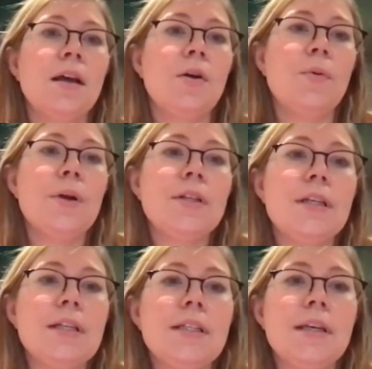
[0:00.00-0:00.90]
When
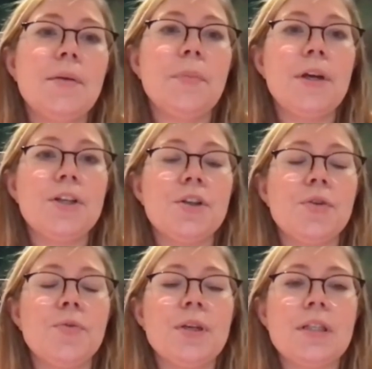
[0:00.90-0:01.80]
assessing
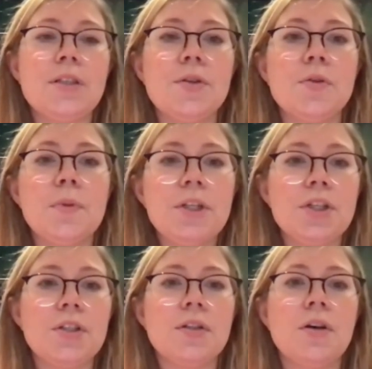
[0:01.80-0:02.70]
patients with a
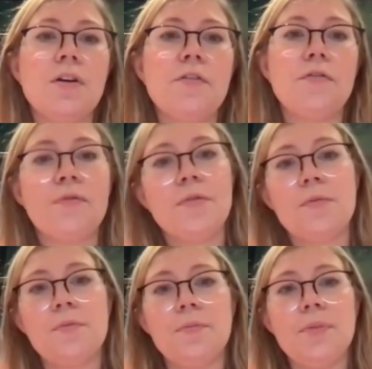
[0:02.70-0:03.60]
suspicion of
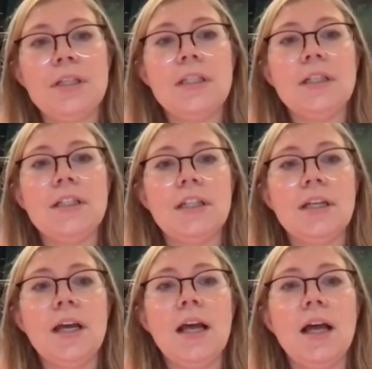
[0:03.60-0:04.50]

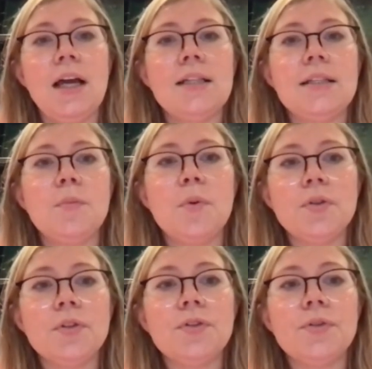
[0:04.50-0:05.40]
PCD, it's
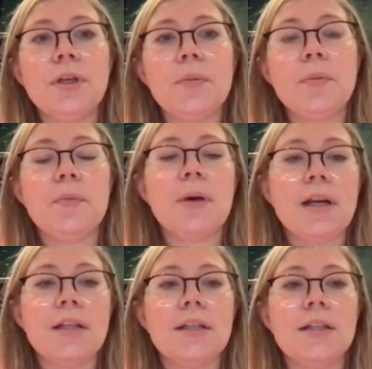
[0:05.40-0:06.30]
important to keep in
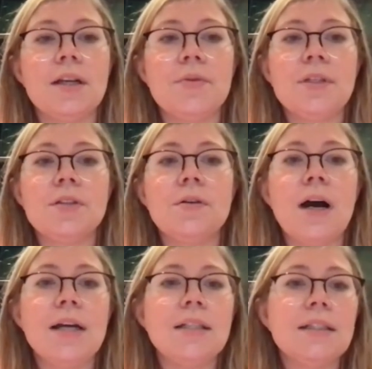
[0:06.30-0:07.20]
mind that there is no
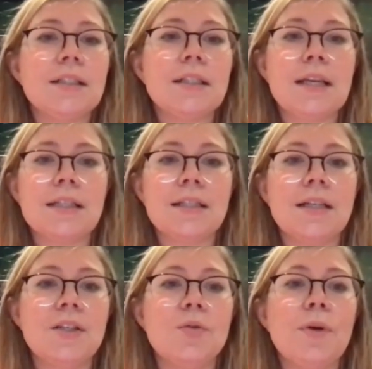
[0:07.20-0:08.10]
ideal test
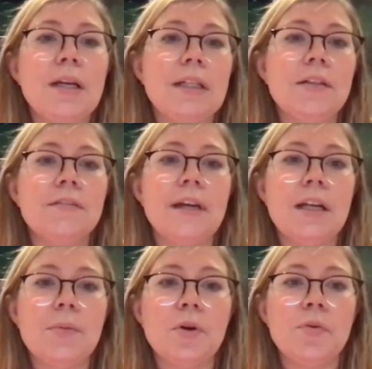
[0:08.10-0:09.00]
that is widely available.